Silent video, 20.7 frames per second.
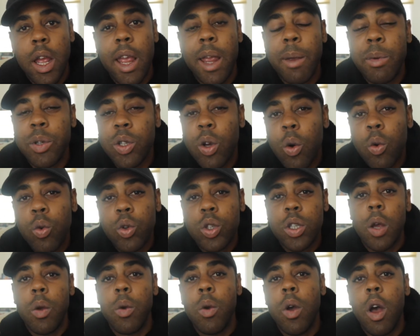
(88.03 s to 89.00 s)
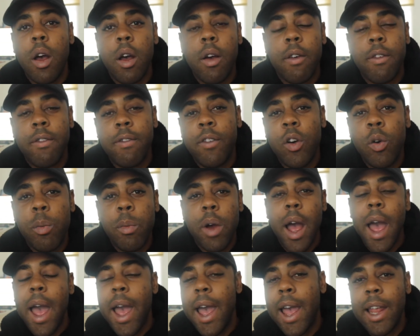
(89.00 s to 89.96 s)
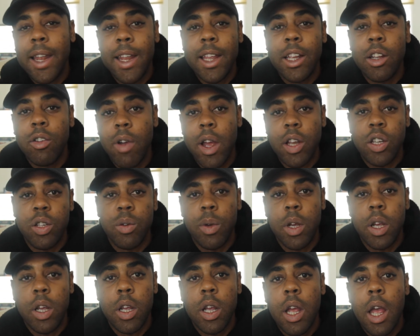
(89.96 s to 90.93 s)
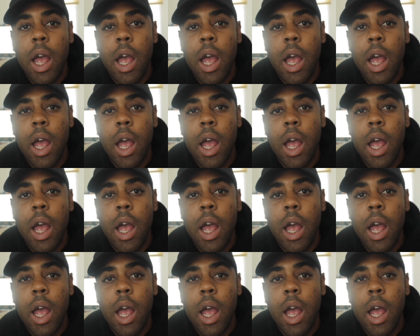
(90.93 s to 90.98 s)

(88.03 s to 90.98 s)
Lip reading: He was also a former Hale End graduate